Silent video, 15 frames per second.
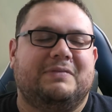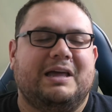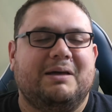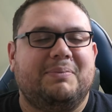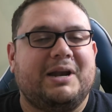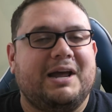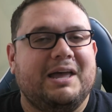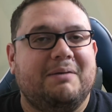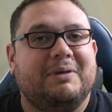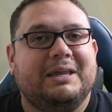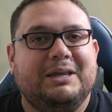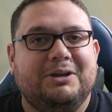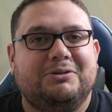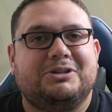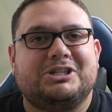but I am a
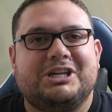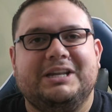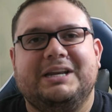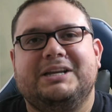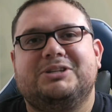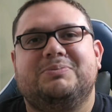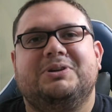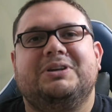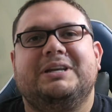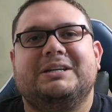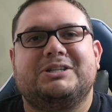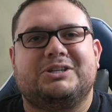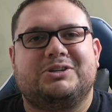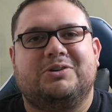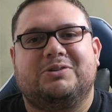huge Teenage
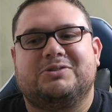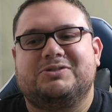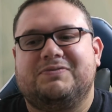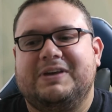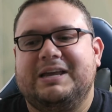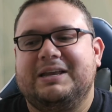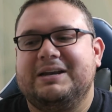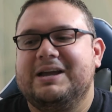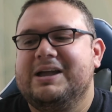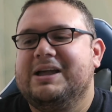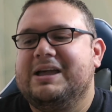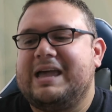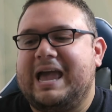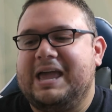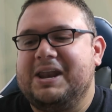Mutant Ninja Turtles fan,
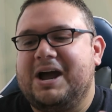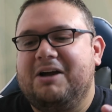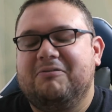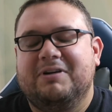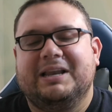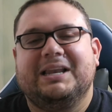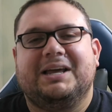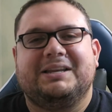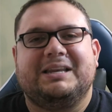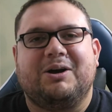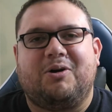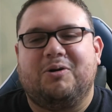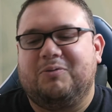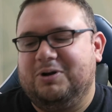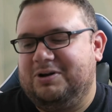and I really like the
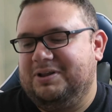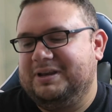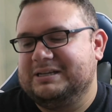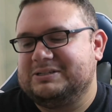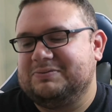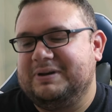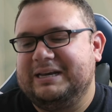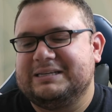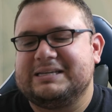artwork on this one.